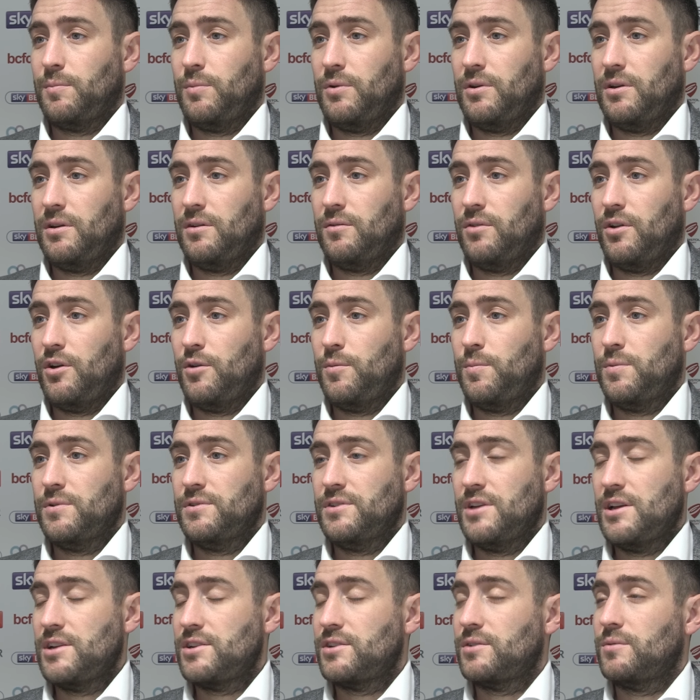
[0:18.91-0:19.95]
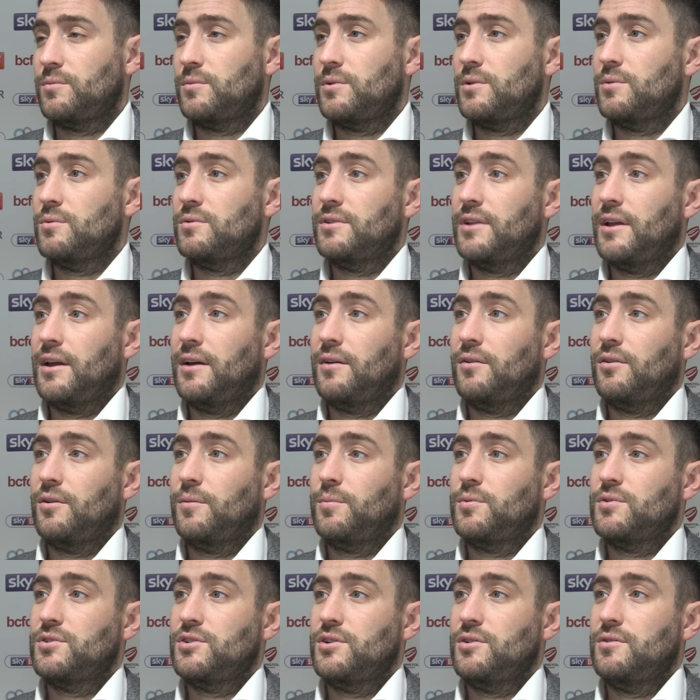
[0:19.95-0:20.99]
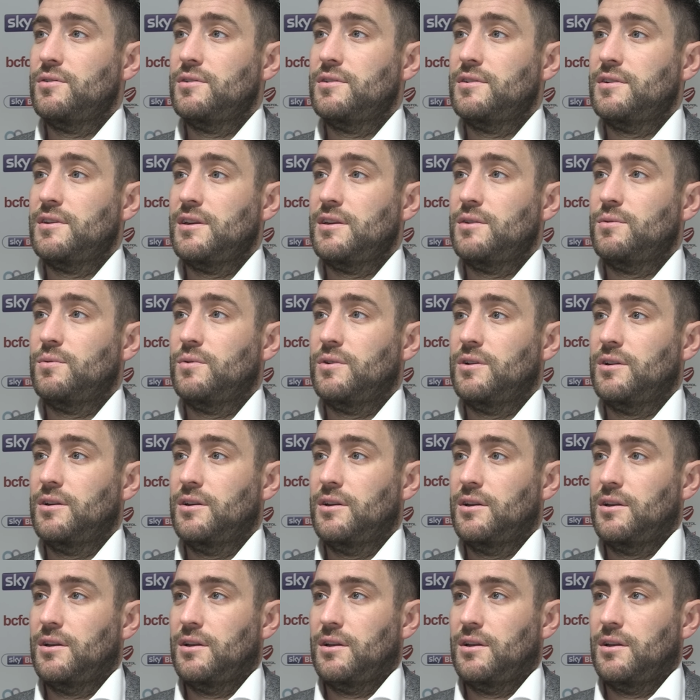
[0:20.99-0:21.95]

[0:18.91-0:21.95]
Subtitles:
but although possession we were down, opportunities were